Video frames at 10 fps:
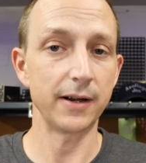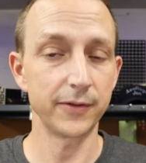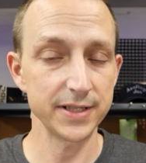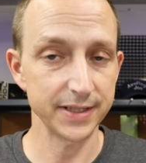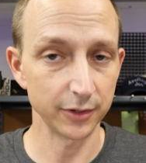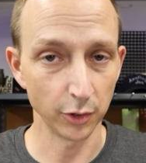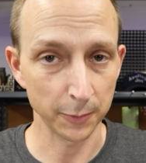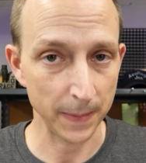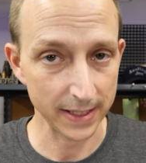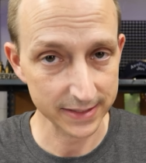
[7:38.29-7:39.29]
Every single
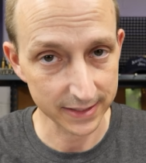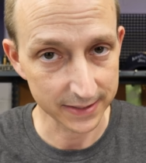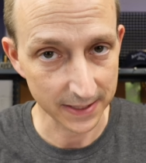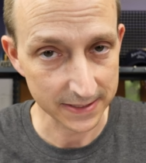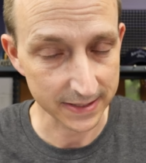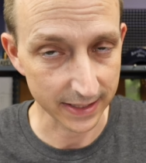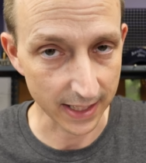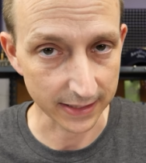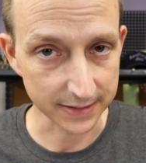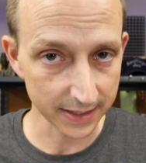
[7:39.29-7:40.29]
capacity test that
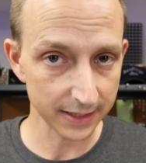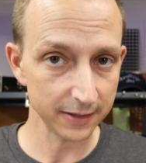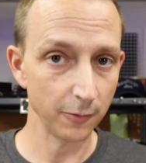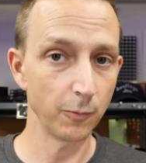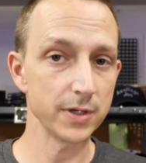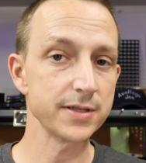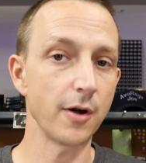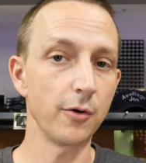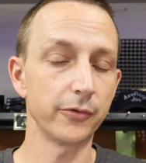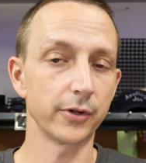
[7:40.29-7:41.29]
I did was
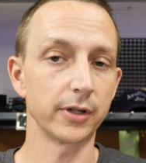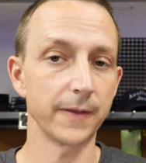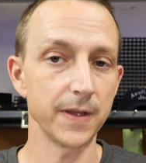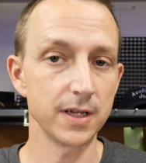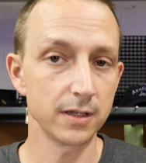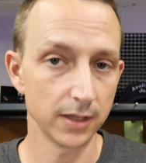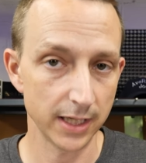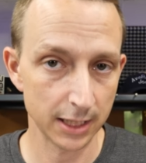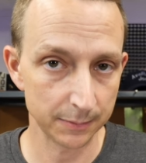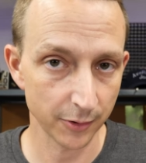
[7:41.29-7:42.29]
over the
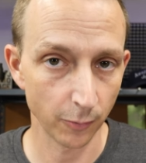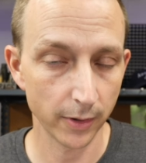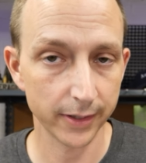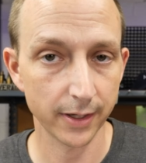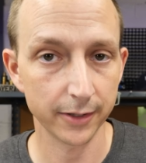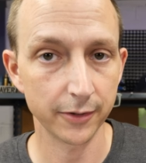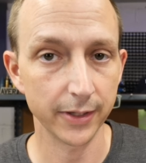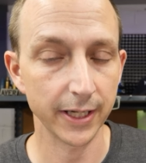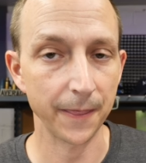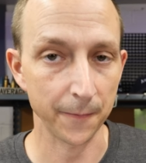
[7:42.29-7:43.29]
claimed
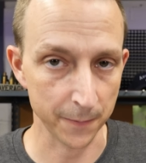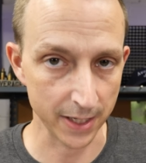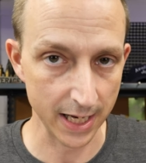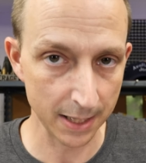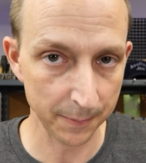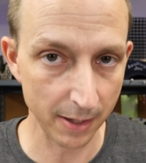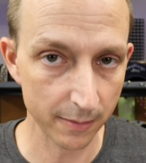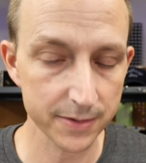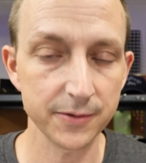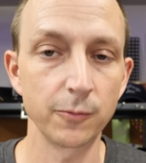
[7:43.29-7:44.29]
103 amp
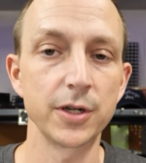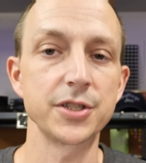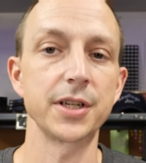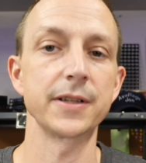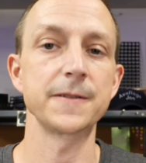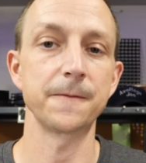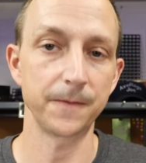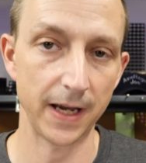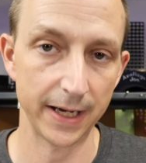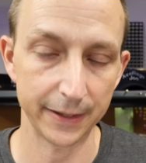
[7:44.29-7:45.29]
hours, which is
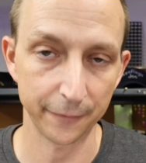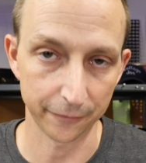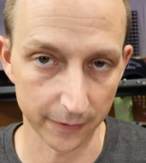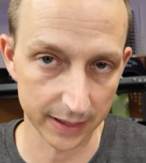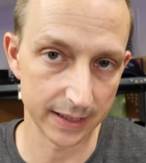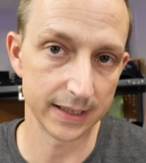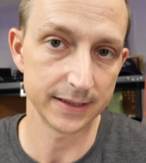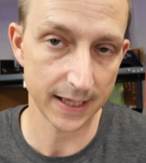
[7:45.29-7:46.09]
fan freaking